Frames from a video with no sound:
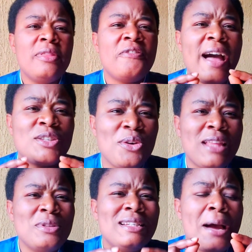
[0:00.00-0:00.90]
the factor
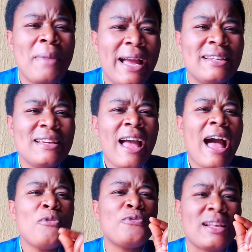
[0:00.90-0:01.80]
that will determine
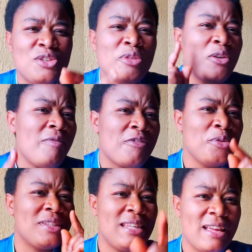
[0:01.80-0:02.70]
how fast you recover from
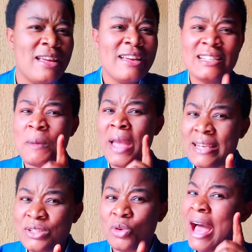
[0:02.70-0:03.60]
your tear is
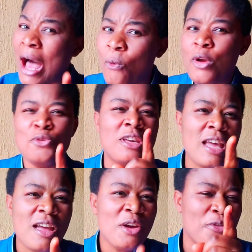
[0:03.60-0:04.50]
dependent on how you
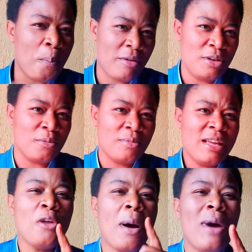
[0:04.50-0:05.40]
care for your perineum.
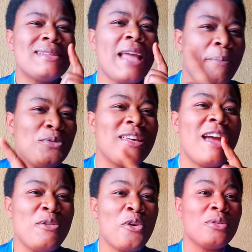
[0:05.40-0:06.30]
Number one step to
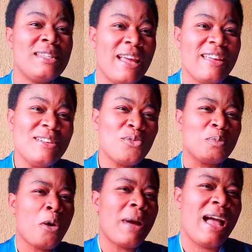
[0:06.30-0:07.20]
caring for your tear is
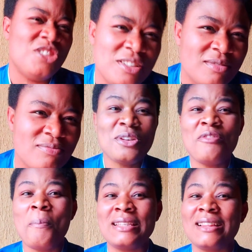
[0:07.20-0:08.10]
what? Proper hygiene. You have
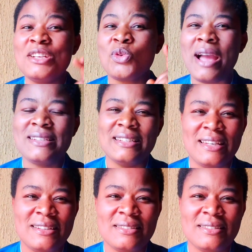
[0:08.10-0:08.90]
your bath at least twice a day.